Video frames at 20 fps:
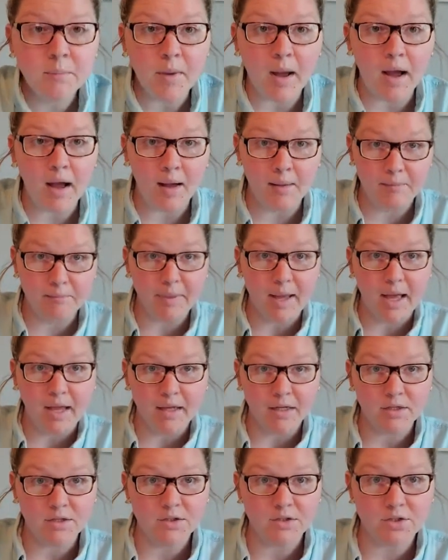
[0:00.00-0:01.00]

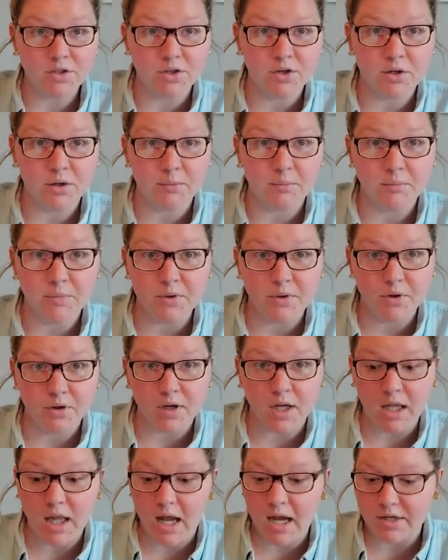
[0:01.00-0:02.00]
bind your
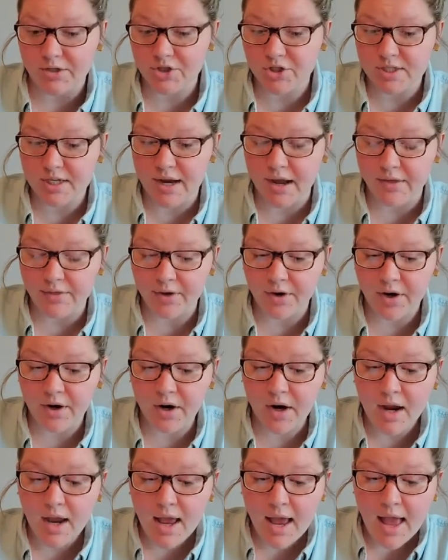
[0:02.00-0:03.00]
collage
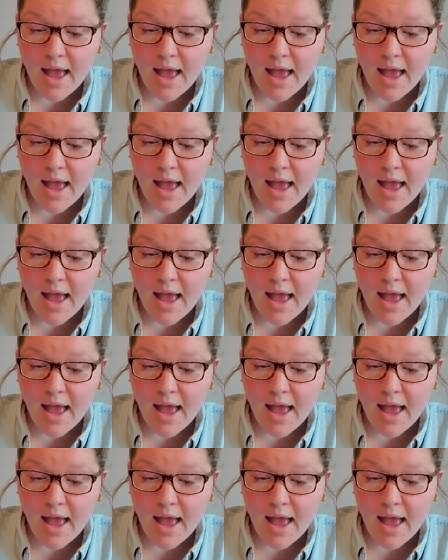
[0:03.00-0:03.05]
together,